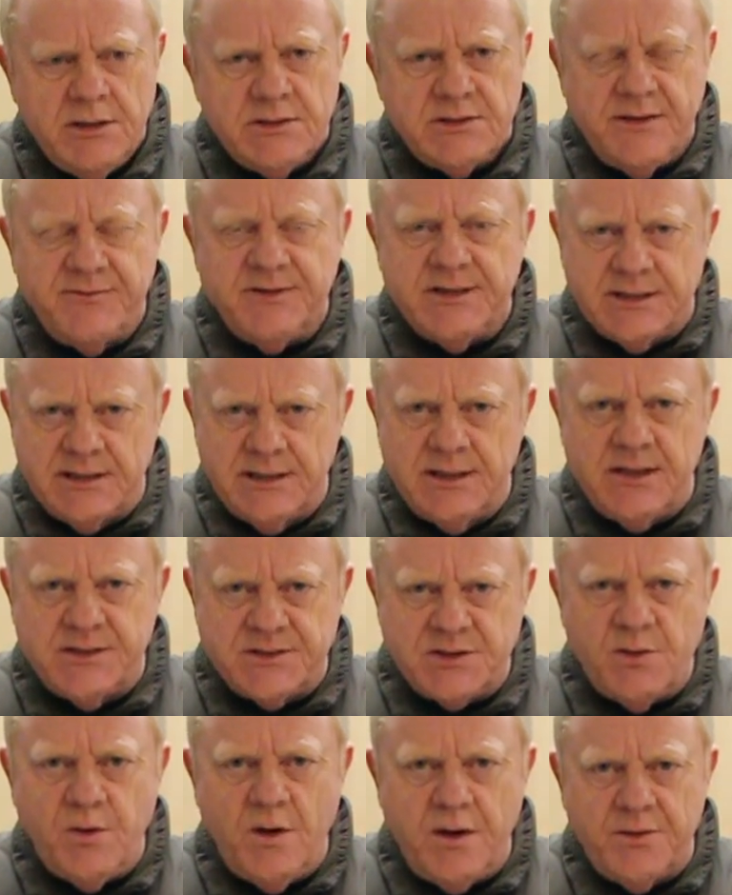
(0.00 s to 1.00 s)
something to
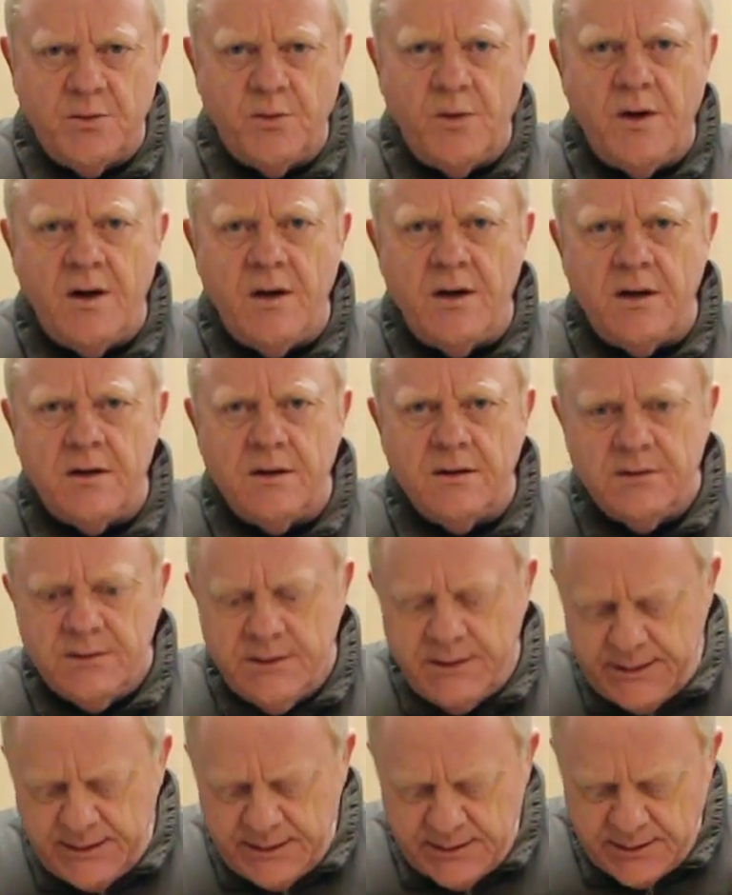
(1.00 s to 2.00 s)
last quite a while
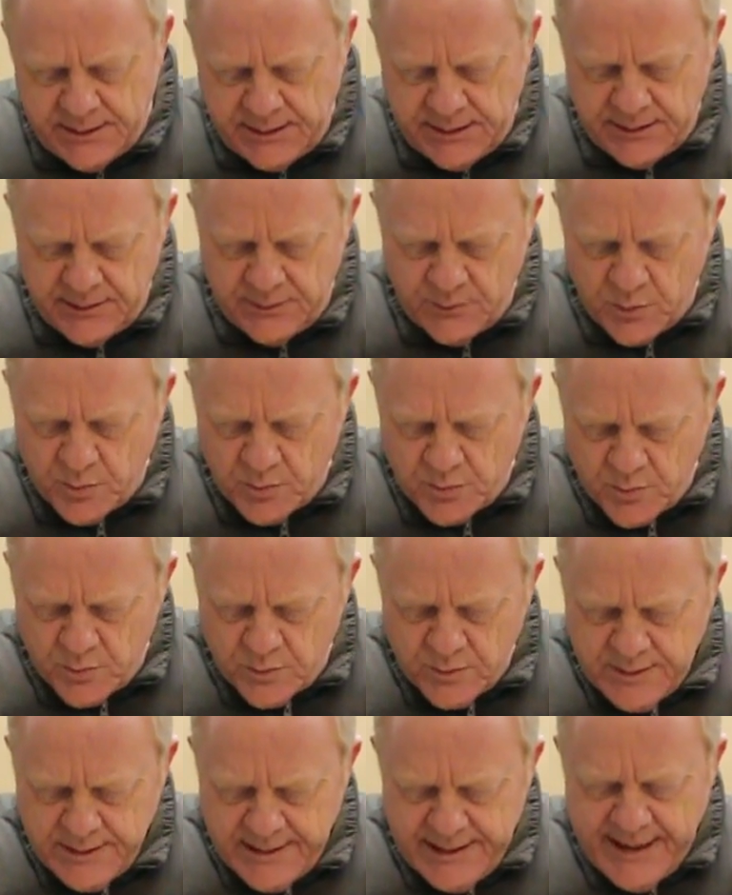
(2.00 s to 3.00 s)
in, in
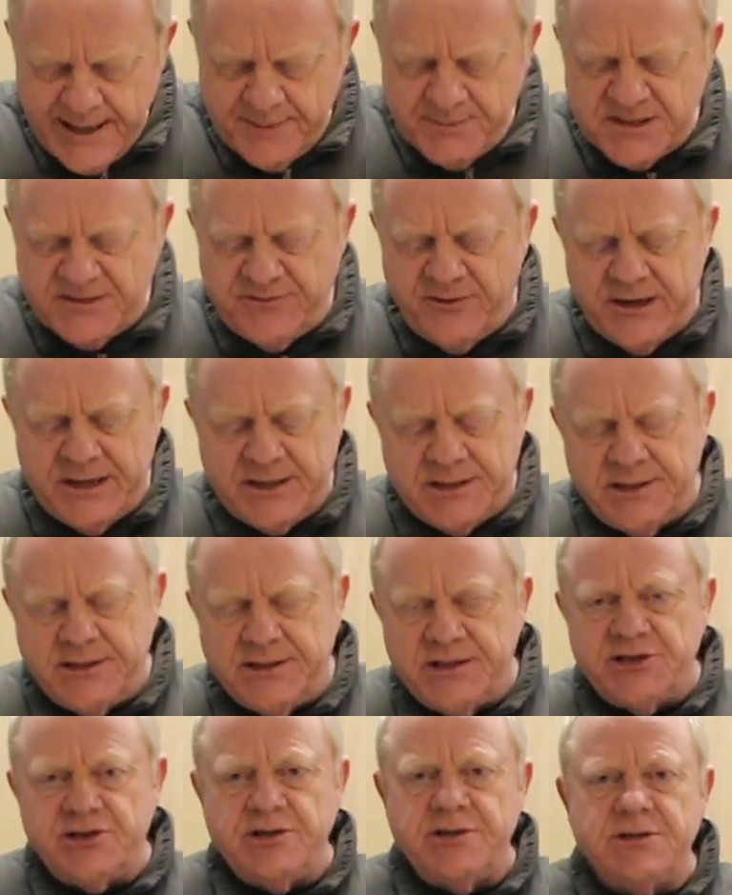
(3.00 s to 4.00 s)
normal atmospheric
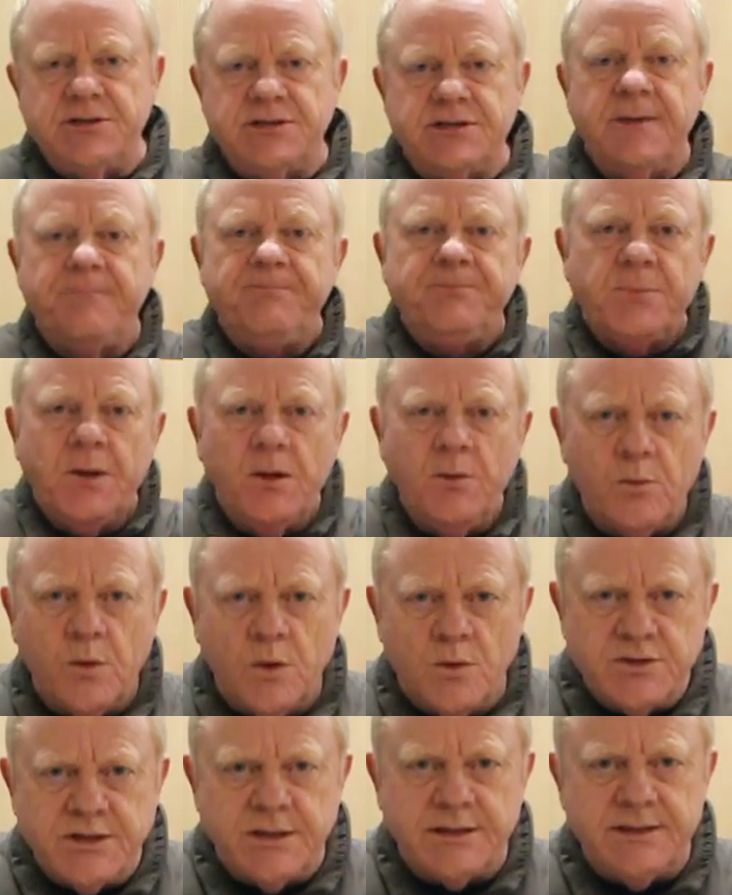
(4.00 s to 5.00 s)
conditions,
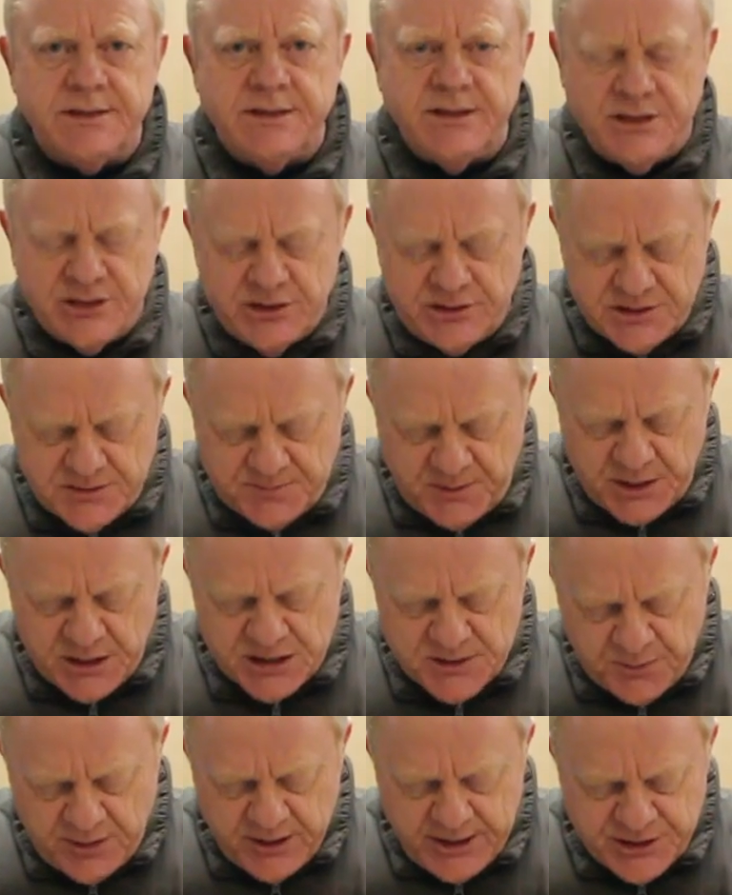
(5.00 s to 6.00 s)
water conditions,
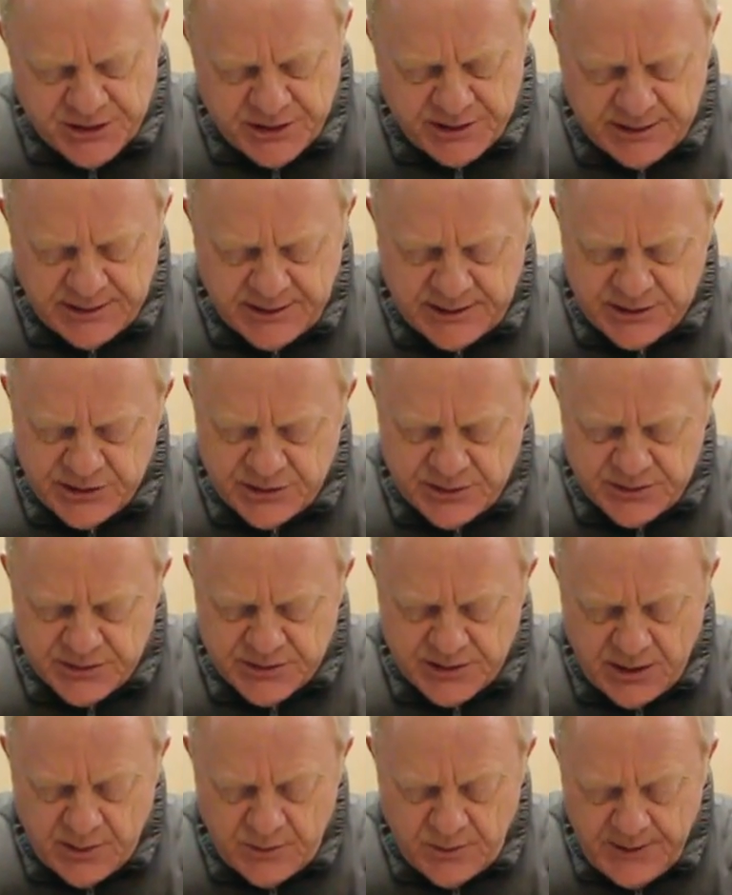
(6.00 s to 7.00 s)
perspiration conditions.
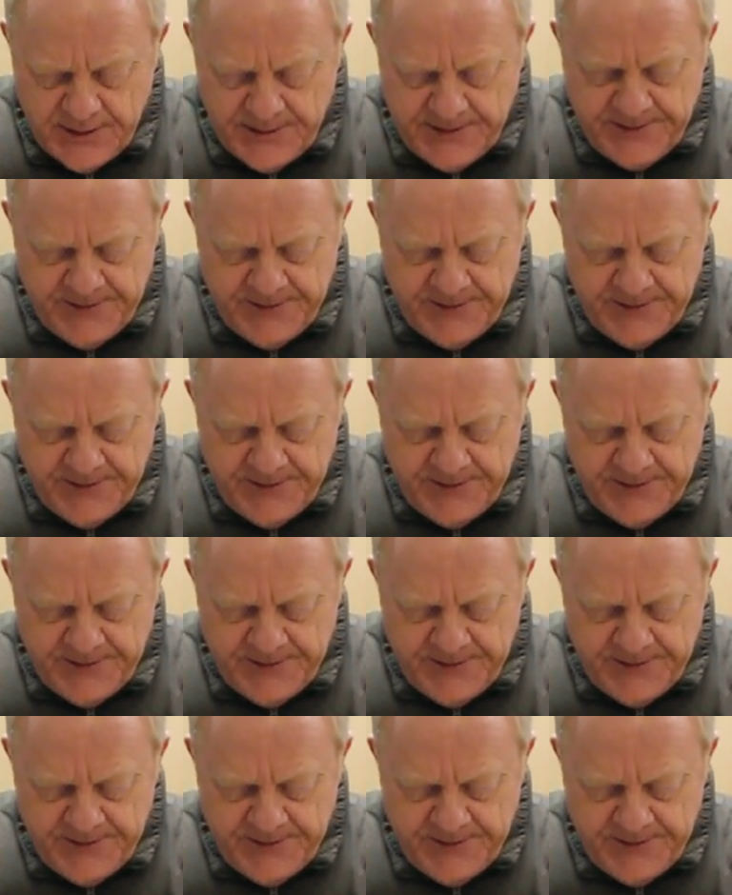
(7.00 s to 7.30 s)
So